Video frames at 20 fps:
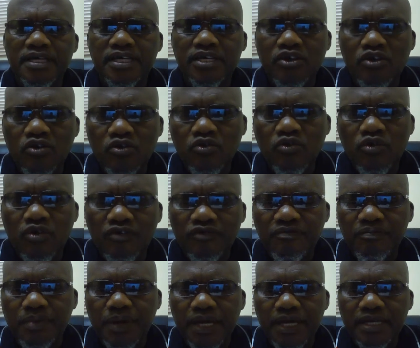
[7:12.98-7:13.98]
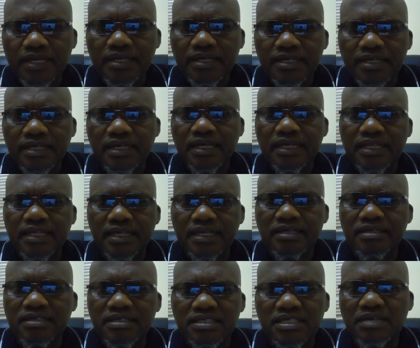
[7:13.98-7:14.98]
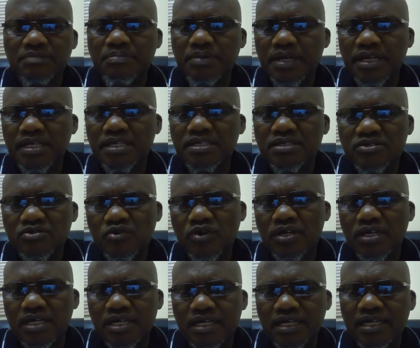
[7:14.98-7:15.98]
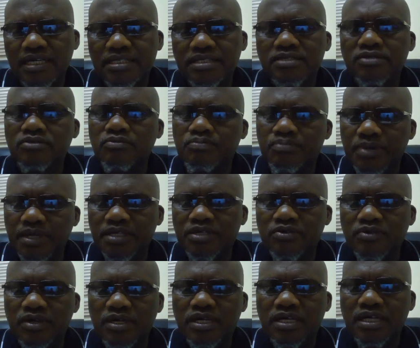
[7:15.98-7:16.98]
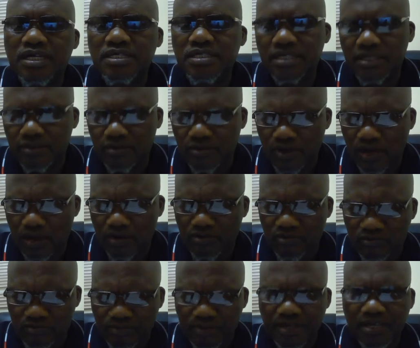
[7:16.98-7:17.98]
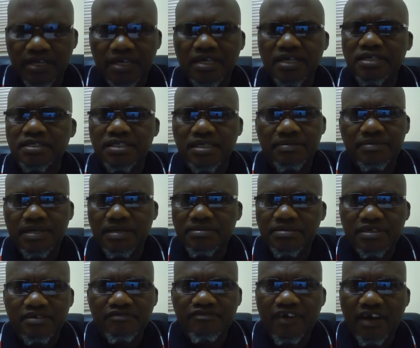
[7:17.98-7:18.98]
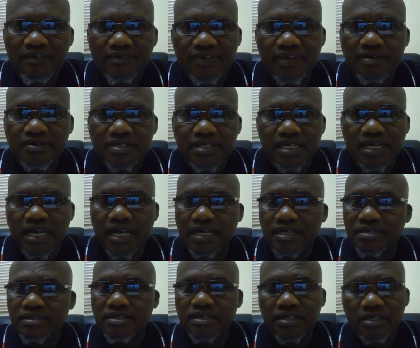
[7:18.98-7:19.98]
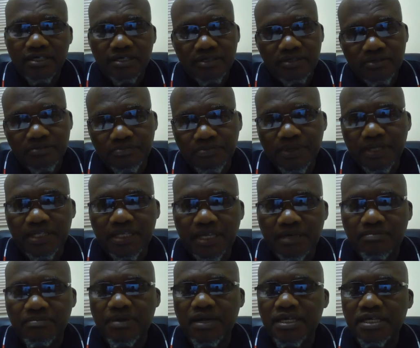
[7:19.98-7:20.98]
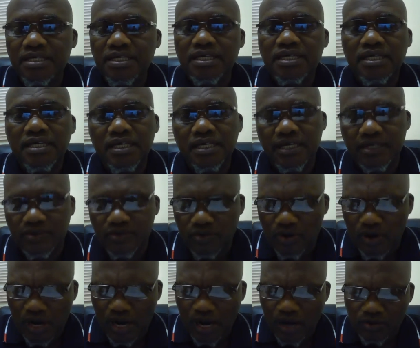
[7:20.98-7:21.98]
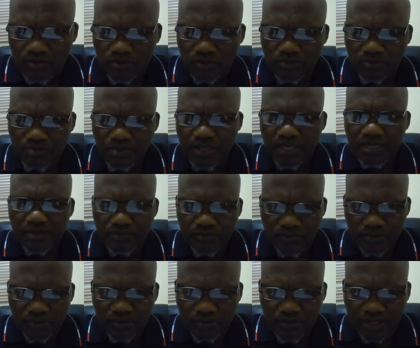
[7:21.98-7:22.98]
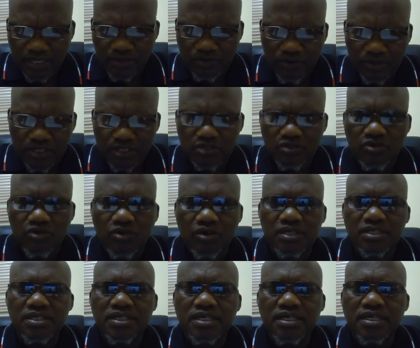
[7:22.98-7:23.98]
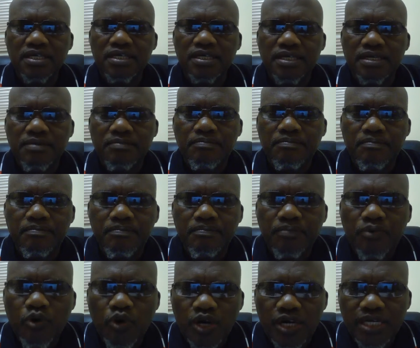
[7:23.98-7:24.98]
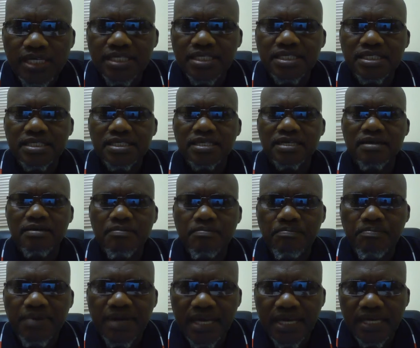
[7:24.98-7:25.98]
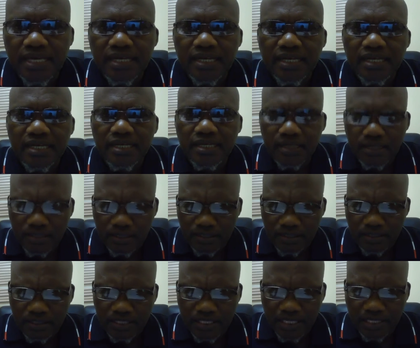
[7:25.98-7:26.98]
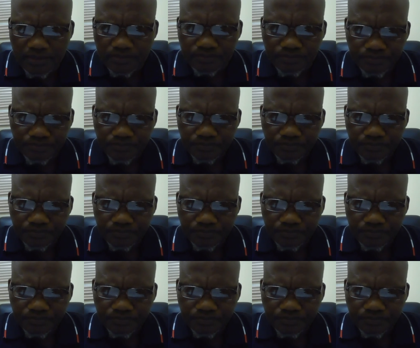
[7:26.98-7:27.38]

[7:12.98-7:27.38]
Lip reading: in lieu of bail, and then let's say bail is 200 rands, you pay 200 rands and you are out of bail. Sometimes it's 5,000 rand. You pay that money and you are out on bail. You get what is called police bail. Okay.